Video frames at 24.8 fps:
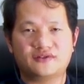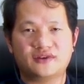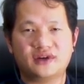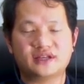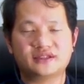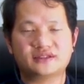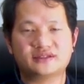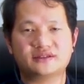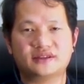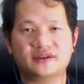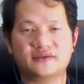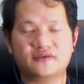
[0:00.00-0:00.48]

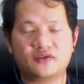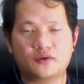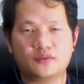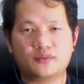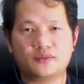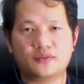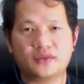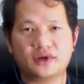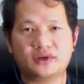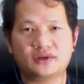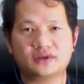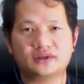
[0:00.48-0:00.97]
fast
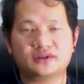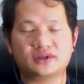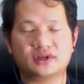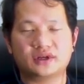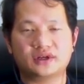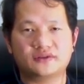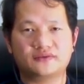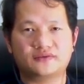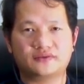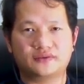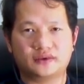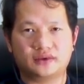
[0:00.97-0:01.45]
development
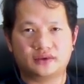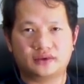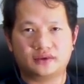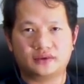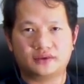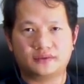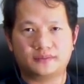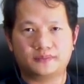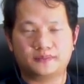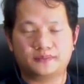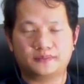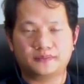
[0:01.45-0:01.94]
of
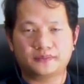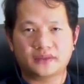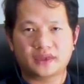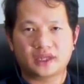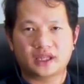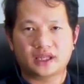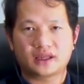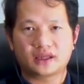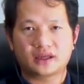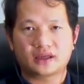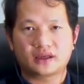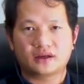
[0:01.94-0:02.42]

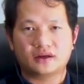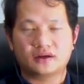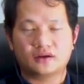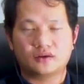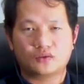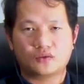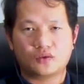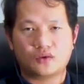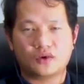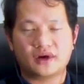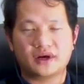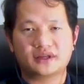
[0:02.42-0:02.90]

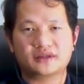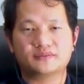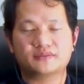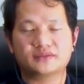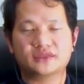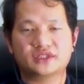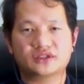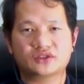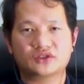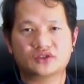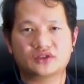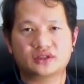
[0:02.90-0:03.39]
acquired
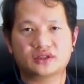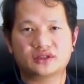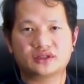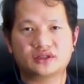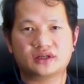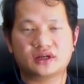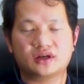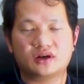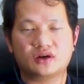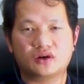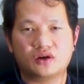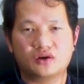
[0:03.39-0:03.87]
merchant